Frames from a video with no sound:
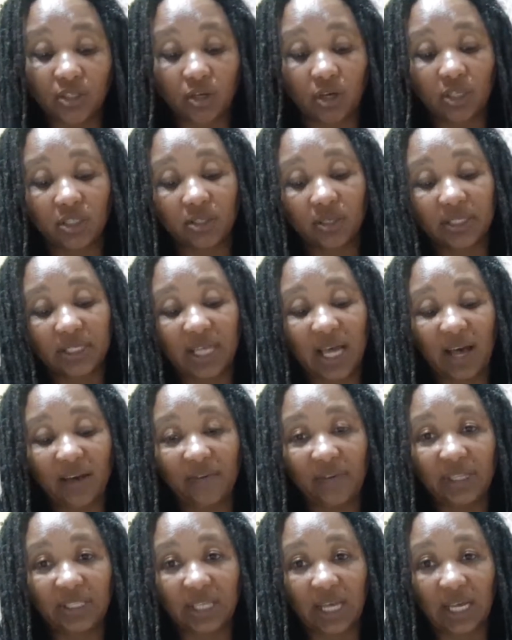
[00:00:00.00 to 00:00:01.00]
or just
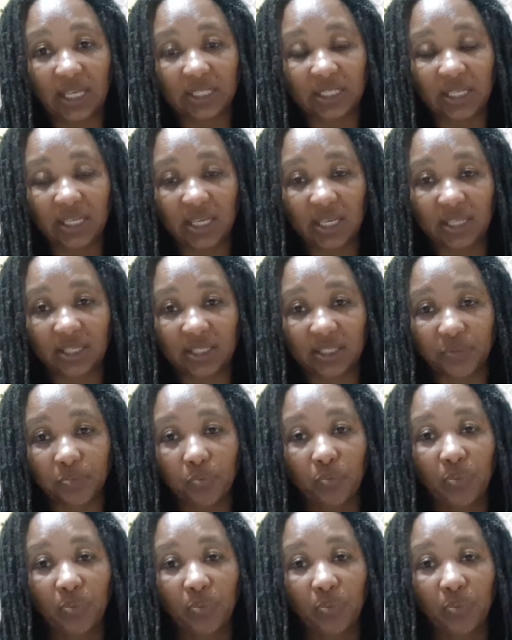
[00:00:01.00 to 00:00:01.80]
have it as is.